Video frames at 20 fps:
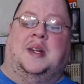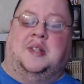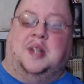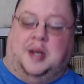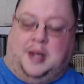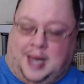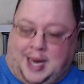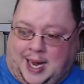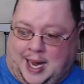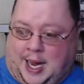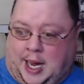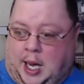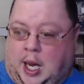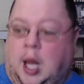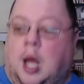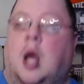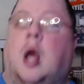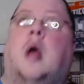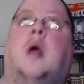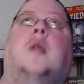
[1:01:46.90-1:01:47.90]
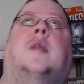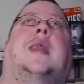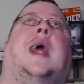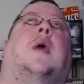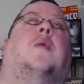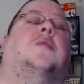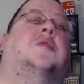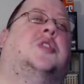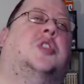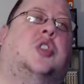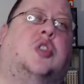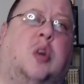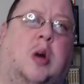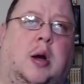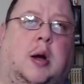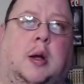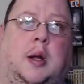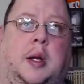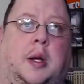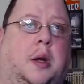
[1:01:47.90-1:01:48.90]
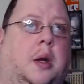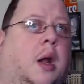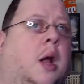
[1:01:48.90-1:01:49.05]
today that was struggling.